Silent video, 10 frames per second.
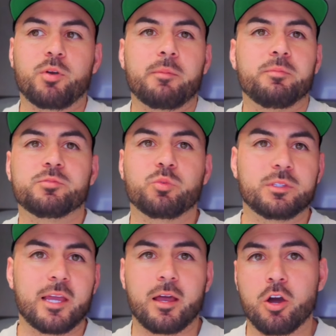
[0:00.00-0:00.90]
problems
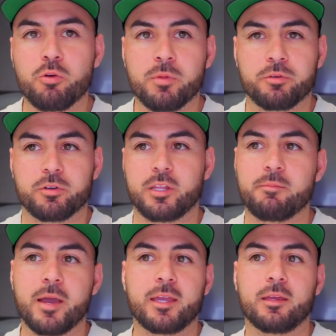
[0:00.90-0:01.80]
with that homeowner.
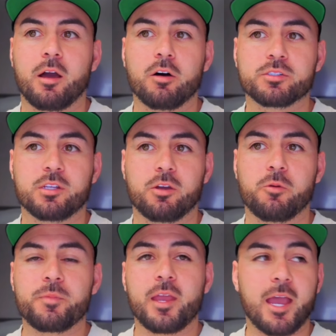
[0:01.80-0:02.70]
They might
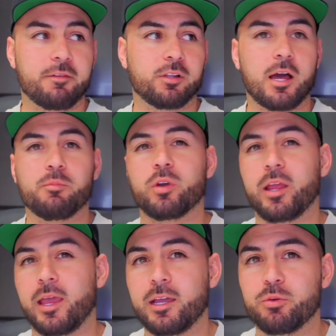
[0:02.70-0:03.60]
also have a lot
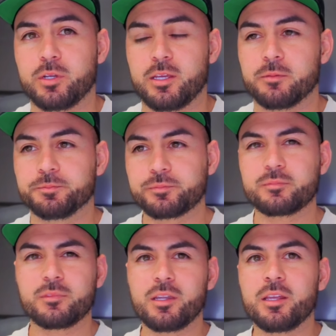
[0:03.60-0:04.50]
more equity
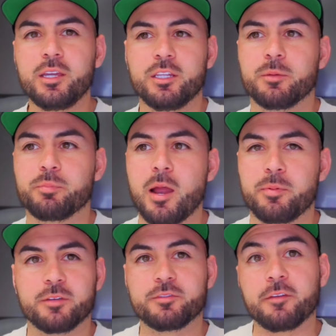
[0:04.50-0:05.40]
in the
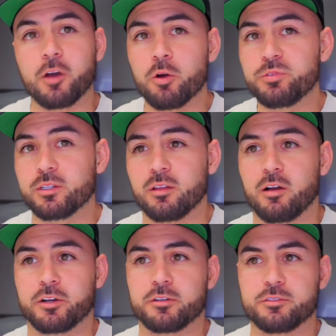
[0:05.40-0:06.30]
property if they've owned it
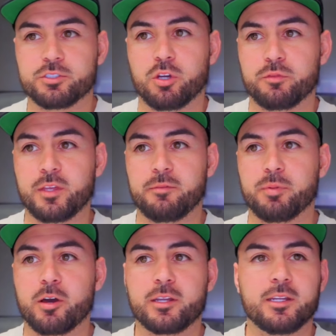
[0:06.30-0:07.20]
longer. So if they
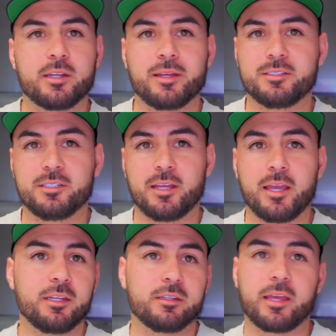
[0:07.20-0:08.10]
bought it in
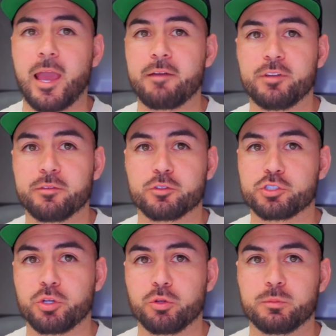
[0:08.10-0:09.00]
1980 and they have never
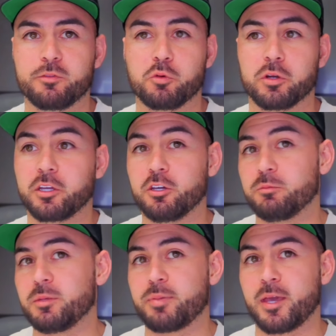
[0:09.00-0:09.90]
sold it before, it
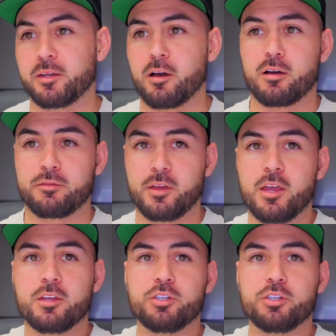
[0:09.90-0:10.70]
could be paid off.